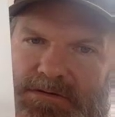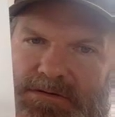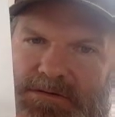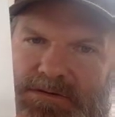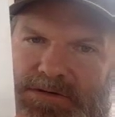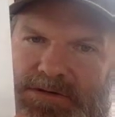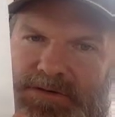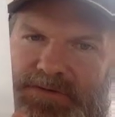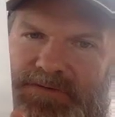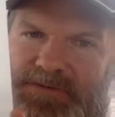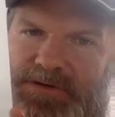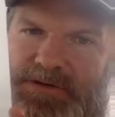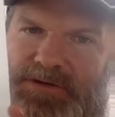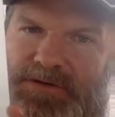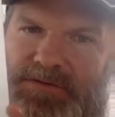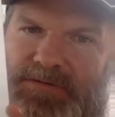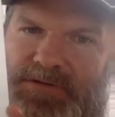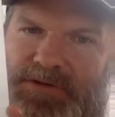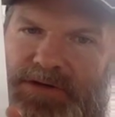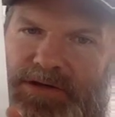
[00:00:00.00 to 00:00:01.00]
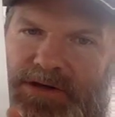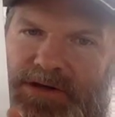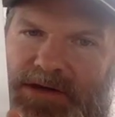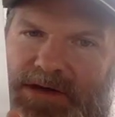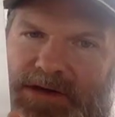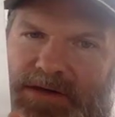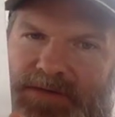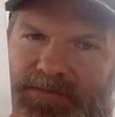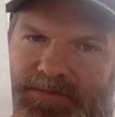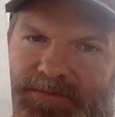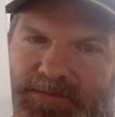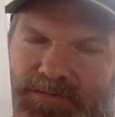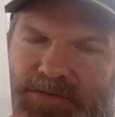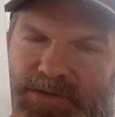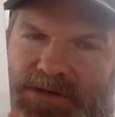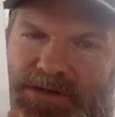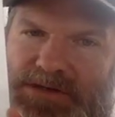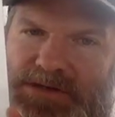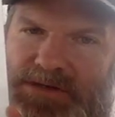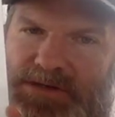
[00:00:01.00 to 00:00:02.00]
which hopefully you can read that
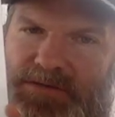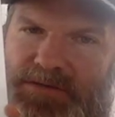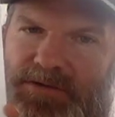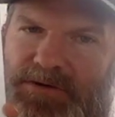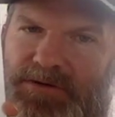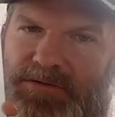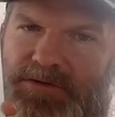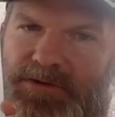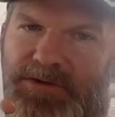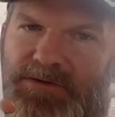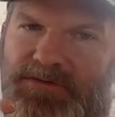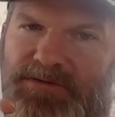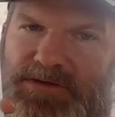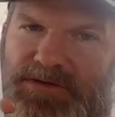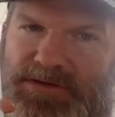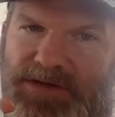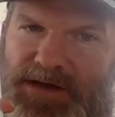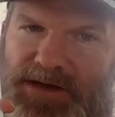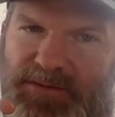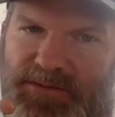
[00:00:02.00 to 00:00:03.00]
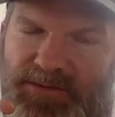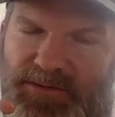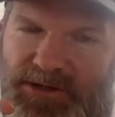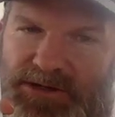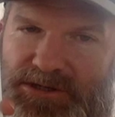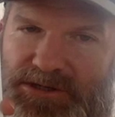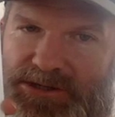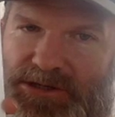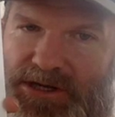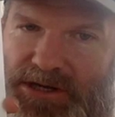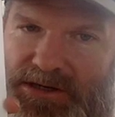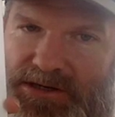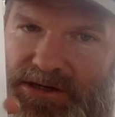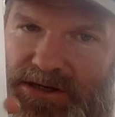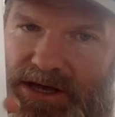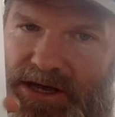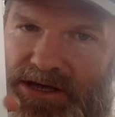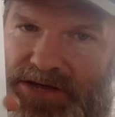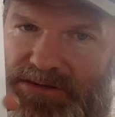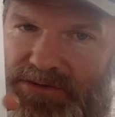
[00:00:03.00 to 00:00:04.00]
because I wrote it right over the top of my shaded
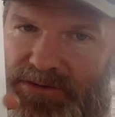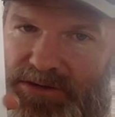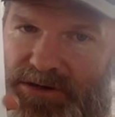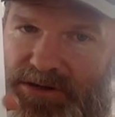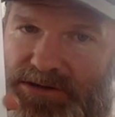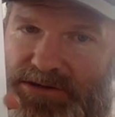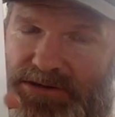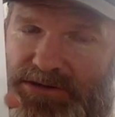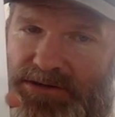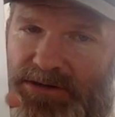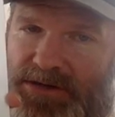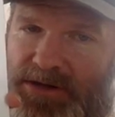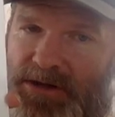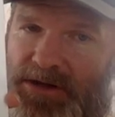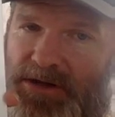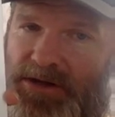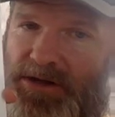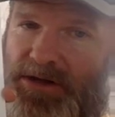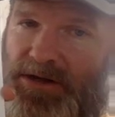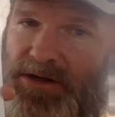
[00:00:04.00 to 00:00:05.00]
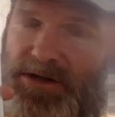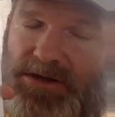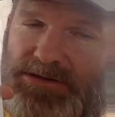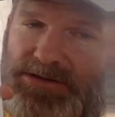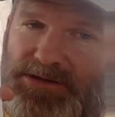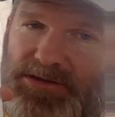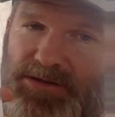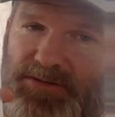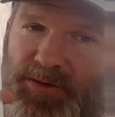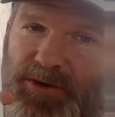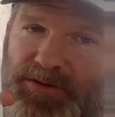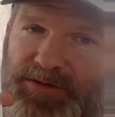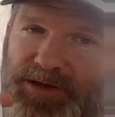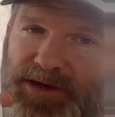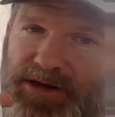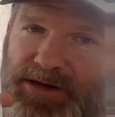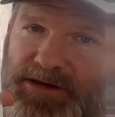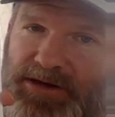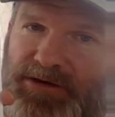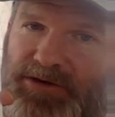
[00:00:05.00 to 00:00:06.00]
dash marks. So they're both
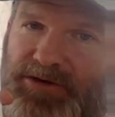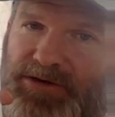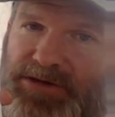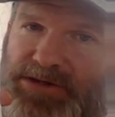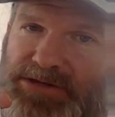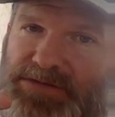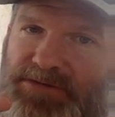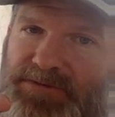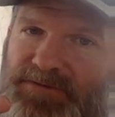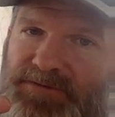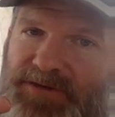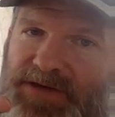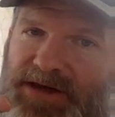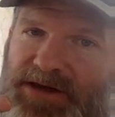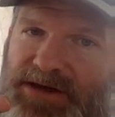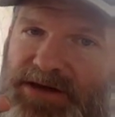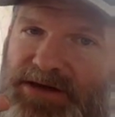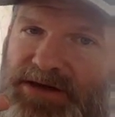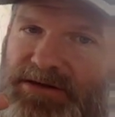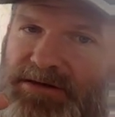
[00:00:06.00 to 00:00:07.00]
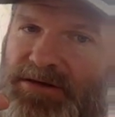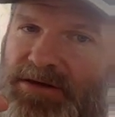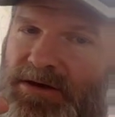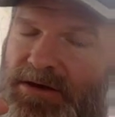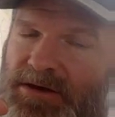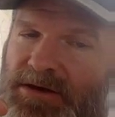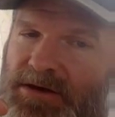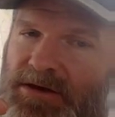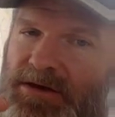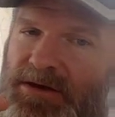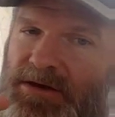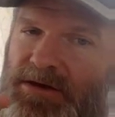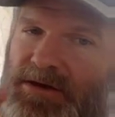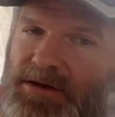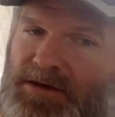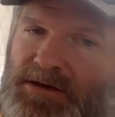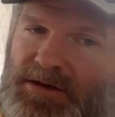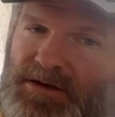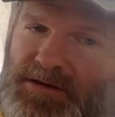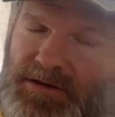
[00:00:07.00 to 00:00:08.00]
80 degrees. So we're finding
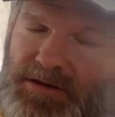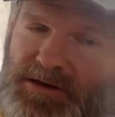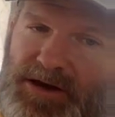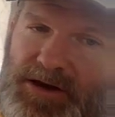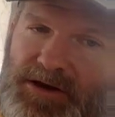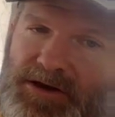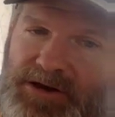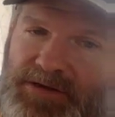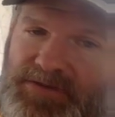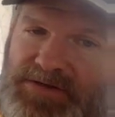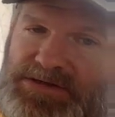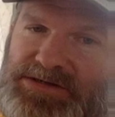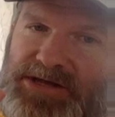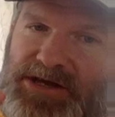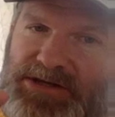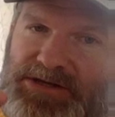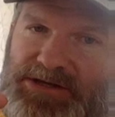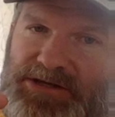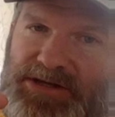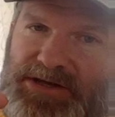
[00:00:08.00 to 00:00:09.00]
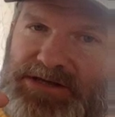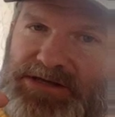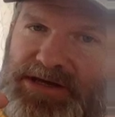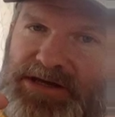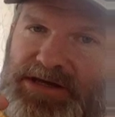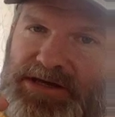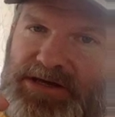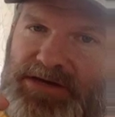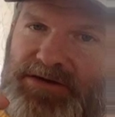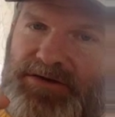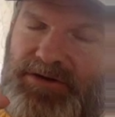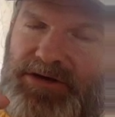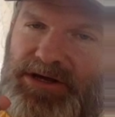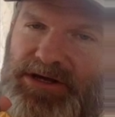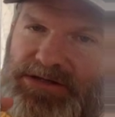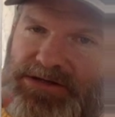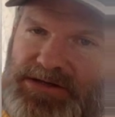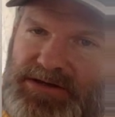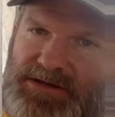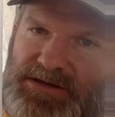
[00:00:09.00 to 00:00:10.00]
the area of a section that's 80
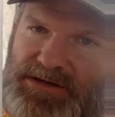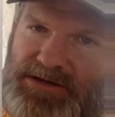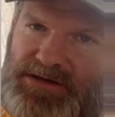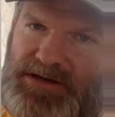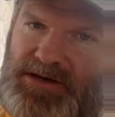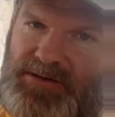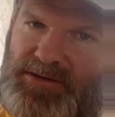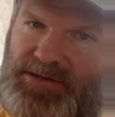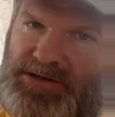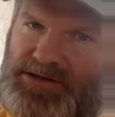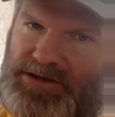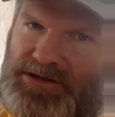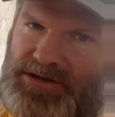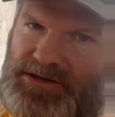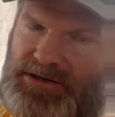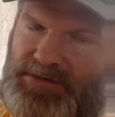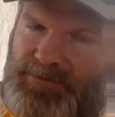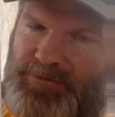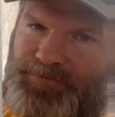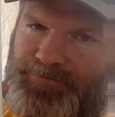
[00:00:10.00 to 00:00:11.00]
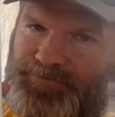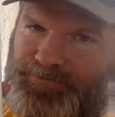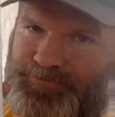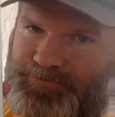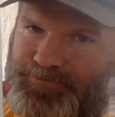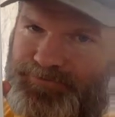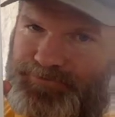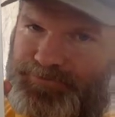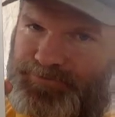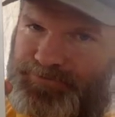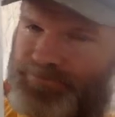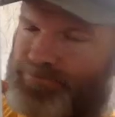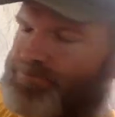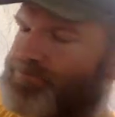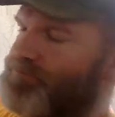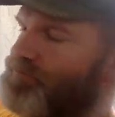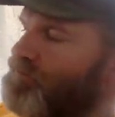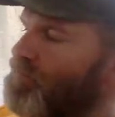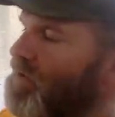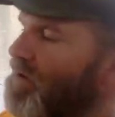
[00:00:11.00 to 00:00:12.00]
degrees and then doubling it.
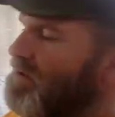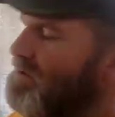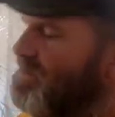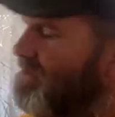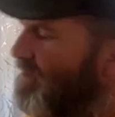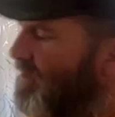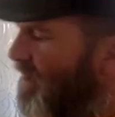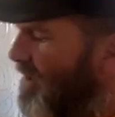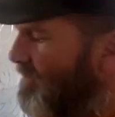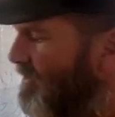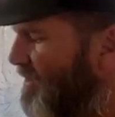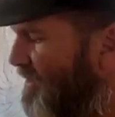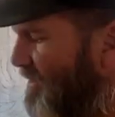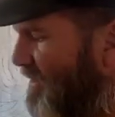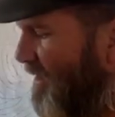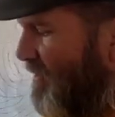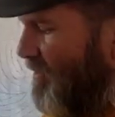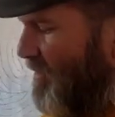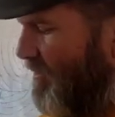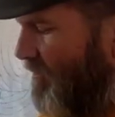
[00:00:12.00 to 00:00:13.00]
So I'm going to double